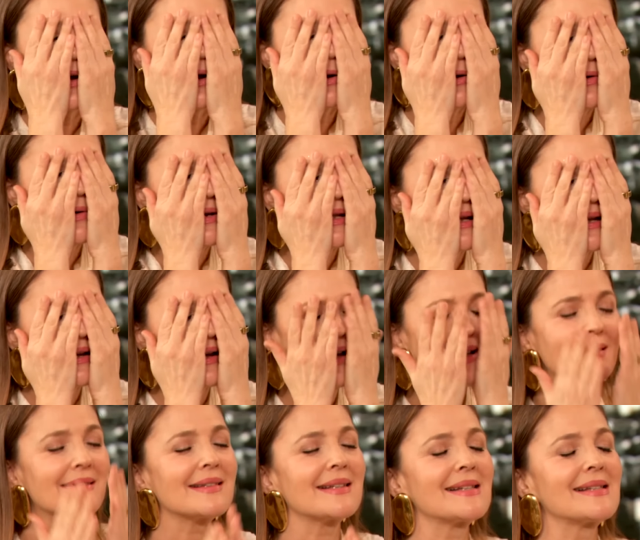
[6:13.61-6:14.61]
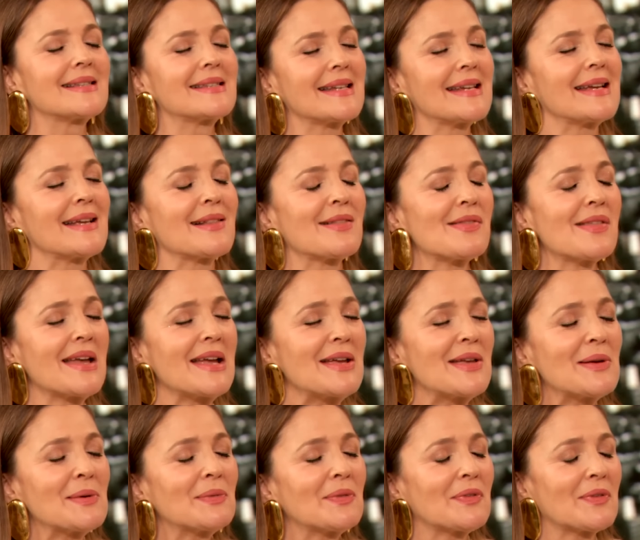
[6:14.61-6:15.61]
Cody and Lindsay,
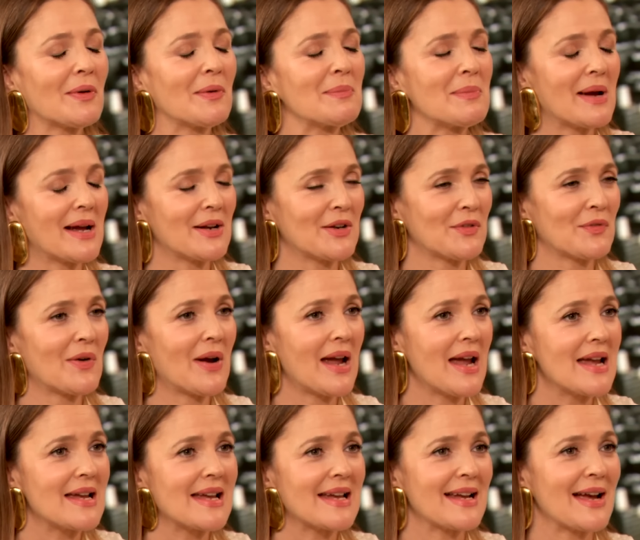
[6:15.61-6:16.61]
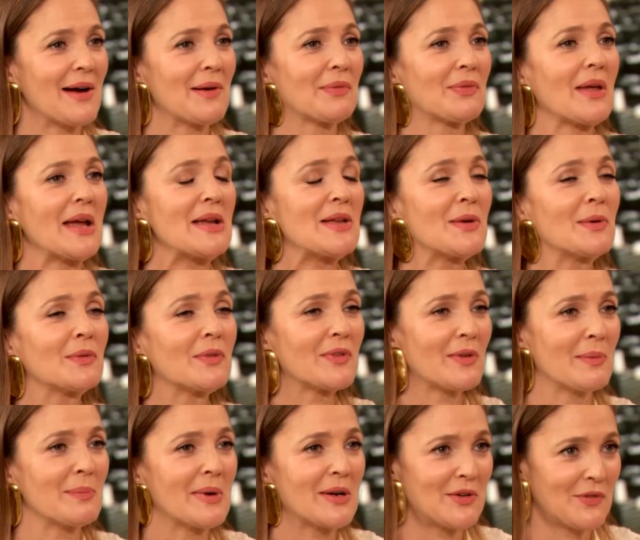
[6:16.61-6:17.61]
thank you so much for hanging thank out. So thank much, you yeah.
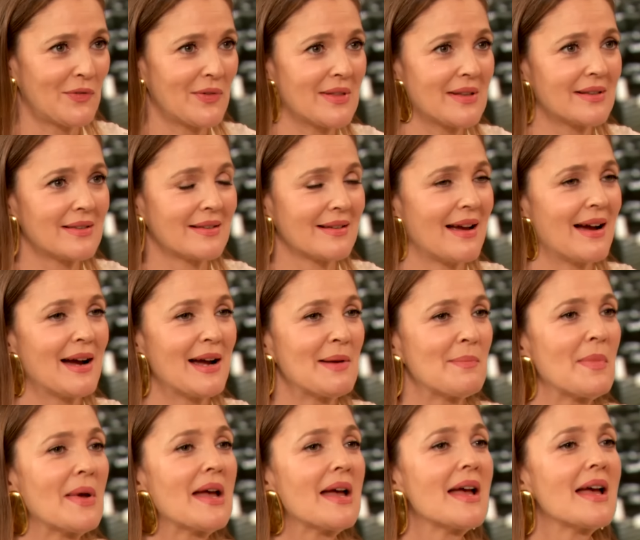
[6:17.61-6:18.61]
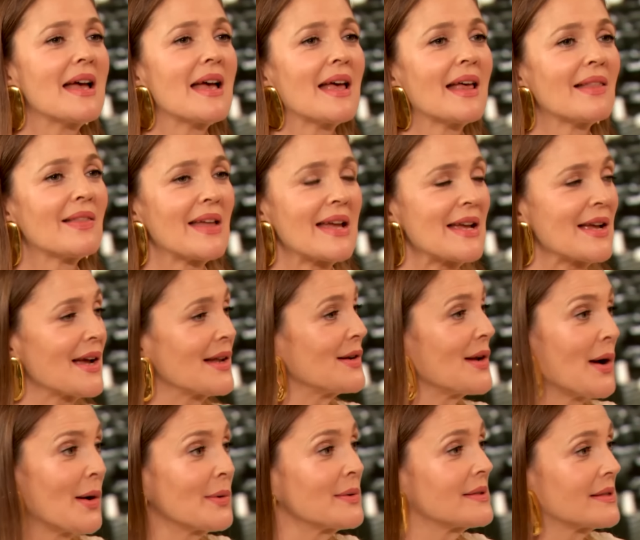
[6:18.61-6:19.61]
so much for Thanks this for time. Thank
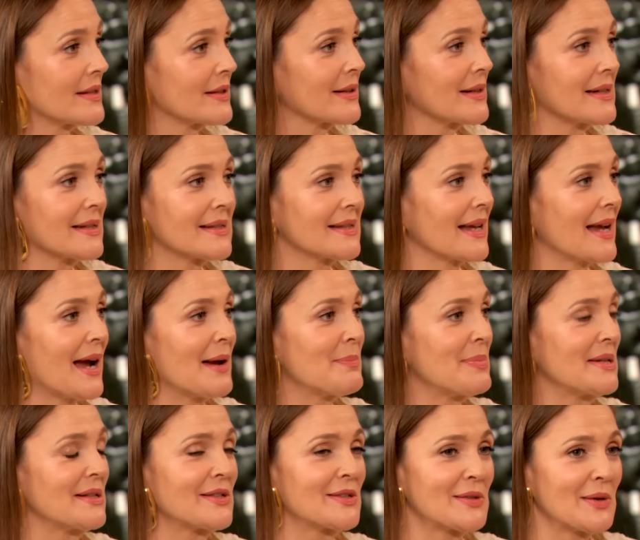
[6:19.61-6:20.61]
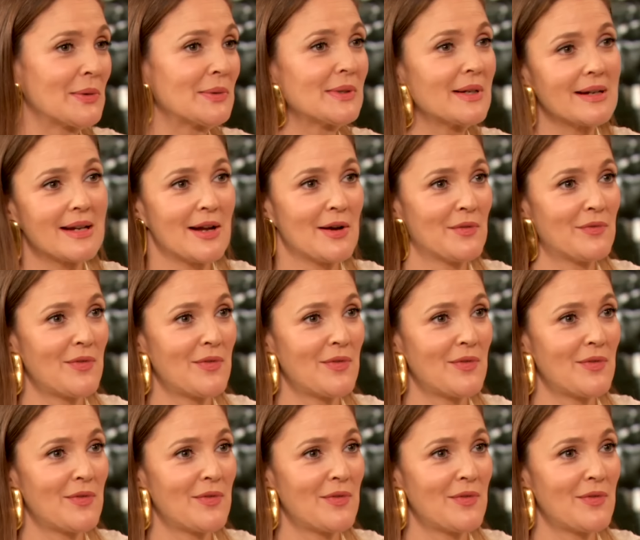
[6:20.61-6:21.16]
no, seriously, I've been so looking